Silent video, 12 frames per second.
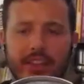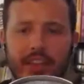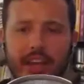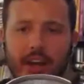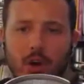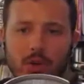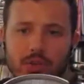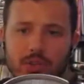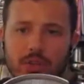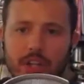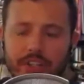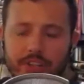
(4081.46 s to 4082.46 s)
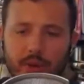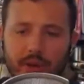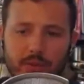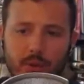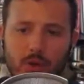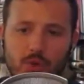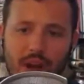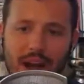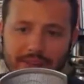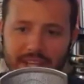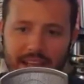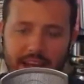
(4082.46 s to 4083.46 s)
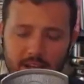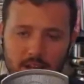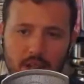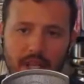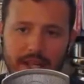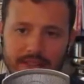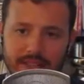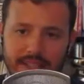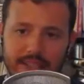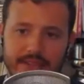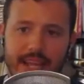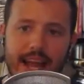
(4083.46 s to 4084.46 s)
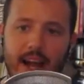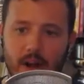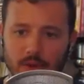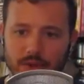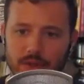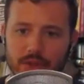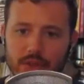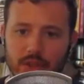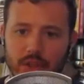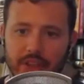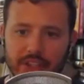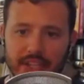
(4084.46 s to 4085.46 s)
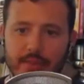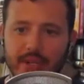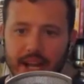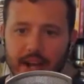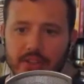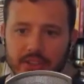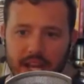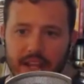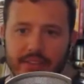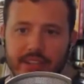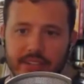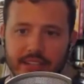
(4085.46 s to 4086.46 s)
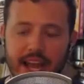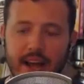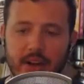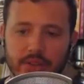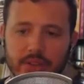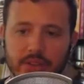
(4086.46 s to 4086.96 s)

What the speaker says: that Ozil and his wife were arriving at Kolasinac's house. This happened outside of his house.